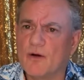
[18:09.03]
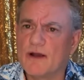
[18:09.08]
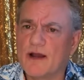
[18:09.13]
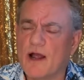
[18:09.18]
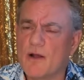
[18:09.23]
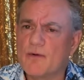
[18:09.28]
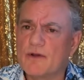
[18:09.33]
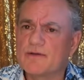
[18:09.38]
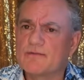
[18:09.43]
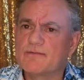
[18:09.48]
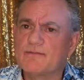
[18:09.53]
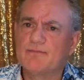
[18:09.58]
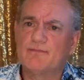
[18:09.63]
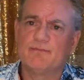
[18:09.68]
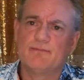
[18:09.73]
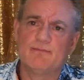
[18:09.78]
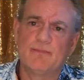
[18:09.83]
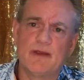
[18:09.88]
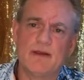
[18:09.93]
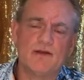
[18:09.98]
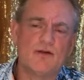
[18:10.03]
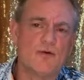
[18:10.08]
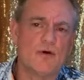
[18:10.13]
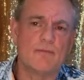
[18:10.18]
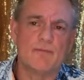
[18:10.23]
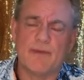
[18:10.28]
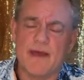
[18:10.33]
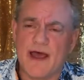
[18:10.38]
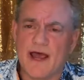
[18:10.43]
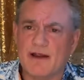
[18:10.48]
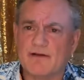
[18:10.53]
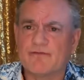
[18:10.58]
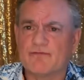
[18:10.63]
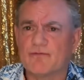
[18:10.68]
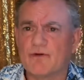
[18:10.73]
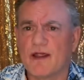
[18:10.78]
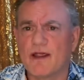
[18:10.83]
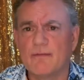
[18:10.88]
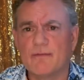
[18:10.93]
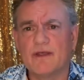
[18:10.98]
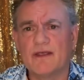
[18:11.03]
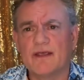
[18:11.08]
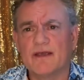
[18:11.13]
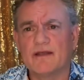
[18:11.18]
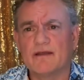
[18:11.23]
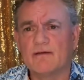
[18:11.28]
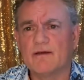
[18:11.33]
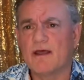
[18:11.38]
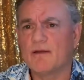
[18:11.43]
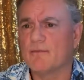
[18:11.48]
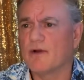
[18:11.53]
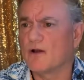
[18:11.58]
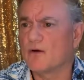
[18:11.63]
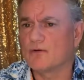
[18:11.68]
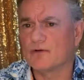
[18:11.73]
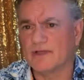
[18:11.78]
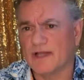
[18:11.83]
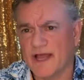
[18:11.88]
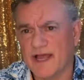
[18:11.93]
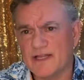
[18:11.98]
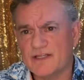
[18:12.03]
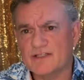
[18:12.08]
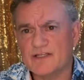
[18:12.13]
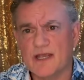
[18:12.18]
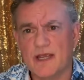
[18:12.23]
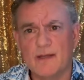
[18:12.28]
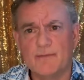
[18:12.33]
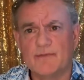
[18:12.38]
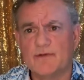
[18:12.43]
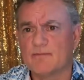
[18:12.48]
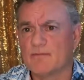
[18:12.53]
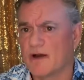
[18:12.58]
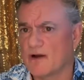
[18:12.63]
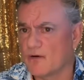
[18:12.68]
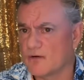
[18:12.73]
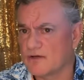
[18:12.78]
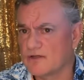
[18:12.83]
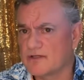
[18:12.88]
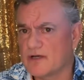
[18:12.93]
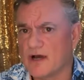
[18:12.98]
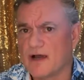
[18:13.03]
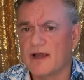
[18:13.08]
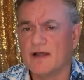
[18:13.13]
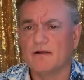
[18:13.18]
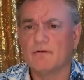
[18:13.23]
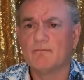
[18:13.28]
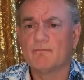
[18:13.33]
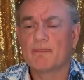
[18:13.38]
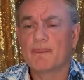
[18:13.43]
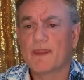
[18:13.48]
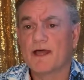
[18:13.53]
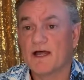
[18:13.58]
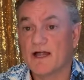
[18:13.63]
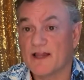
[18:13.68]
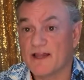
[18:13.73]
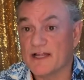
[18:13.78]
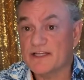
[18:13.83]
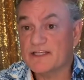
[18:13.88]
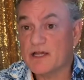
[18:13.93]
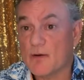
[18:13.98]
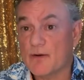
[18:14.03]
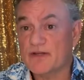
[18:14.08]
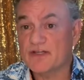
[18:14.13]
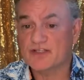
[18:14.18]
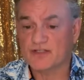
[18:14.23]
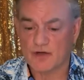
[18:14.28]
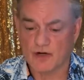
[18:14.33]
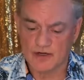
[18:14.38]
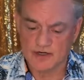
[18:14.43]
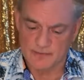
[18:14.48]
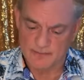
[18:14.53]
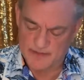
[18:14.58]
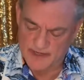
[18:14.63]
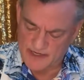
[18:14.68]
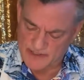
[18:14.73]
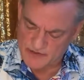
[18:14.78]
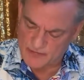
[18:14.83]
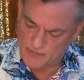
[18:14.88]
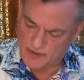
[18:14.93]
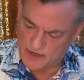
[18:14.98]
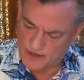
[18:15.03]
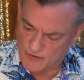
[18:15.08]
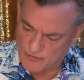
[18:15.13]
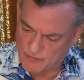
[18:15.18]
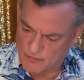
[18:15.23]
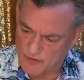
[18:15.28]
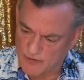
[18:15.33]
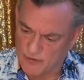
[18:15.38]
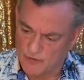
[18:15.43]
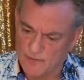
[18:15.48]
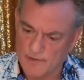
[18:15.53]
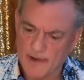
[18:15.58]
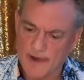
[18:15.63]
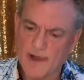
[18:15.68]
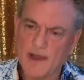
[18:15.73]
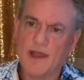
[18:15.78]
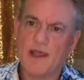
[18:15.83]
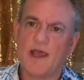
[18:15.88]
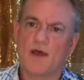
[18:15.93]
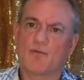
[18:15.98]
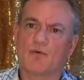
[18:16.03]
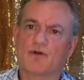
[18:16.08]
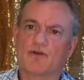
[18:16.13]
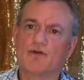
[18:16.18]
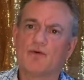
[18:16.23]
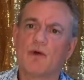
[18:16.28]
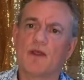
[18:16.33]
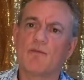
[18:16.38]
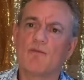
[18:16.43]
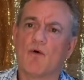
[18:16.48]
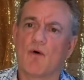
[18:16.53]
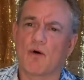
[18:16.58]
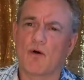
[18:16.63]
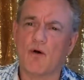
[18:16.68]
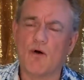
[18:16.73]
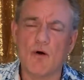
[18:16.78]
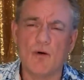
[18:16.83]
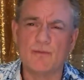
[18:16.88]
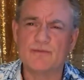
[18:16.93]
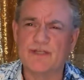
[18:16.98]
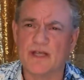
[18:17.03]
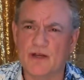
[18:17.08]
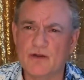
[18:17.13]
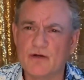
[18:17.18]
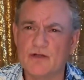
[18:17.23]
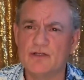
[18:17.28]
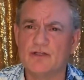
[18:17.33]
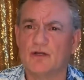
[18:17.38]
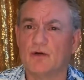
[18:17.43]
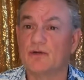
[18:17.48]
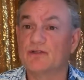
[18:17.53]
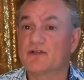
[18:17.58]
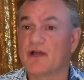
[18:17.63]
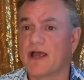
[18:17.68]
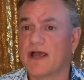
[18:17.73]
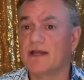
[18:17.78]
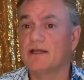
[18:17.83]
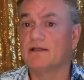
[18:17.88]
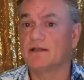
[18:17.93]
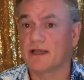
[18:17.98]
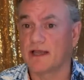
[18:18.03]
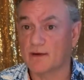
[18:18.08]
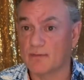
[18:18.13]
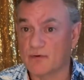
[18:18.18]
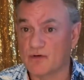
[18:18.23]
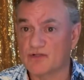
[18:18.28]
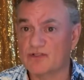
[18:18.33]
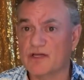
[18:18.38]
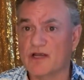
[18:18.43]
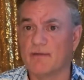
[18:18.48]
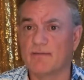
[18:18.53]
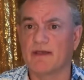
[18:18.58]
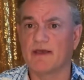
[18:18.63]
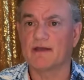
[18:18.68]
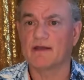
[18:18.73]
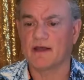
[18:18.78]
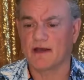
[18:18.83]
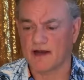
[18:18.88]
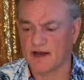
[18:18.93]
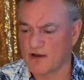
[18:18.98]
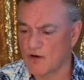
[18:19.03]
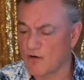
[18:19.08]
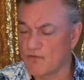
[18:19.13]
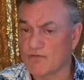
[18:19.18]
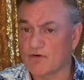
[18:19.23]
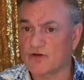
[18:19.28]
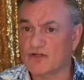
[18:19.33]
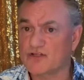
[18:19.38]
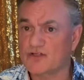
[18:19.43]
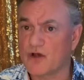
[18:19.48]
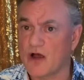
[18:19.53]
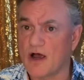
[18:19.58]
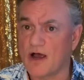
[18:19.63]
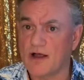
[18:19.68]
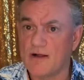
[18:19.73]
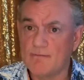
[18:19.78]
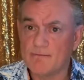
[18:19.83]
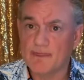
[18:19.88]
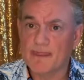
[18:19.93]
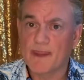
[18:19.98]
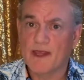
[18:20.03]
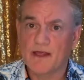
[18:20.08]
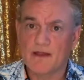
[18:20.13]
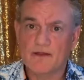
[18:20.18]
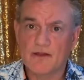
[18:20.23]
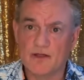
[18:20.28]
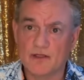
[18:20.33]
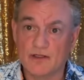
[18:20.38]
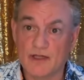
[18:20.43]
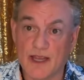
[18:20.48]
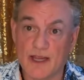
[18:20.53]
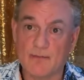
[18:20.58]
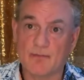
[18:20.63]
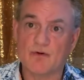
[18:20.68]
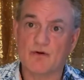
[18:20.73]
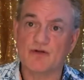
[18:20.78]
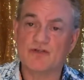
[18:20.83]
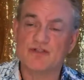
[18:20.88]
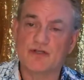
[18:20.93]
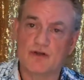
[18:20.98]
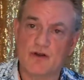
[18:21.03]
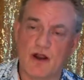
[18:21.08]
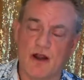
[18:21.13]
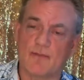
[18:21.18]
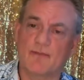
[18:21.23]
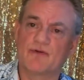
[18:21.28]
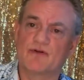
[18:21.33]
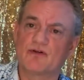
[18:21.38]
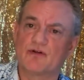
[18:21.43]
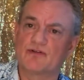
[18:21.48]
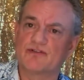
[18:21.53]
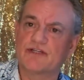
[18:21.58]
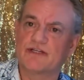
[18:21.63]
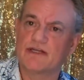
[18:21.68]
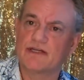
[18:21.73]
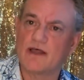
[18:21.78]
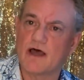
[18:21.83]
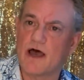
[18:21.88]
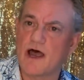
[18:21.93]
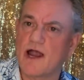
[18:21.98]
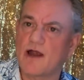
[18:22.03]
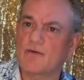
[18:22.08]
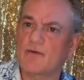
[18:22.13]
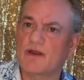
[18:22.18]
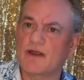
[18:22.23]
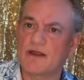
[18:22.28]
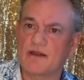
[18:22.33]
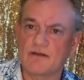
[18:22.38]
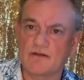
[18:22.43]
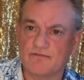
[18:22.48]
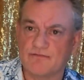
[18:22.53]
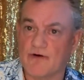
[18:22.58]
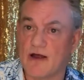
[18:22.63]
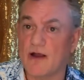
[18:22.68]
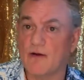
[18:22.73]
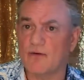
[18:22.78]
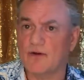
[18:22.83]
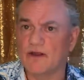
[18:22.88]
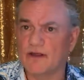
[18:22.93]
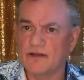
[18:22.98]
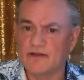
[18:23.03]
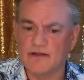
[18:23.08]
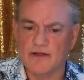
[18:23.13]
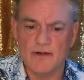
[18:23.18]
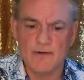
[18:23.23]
would be doing back framing and my own landscape and my own tile. That's how I started. But as we grew and we're doing more homes, I couldn't do it. So I had laborers come in and I oversaw the laborers, the carpenters. I did the hiring, the firing,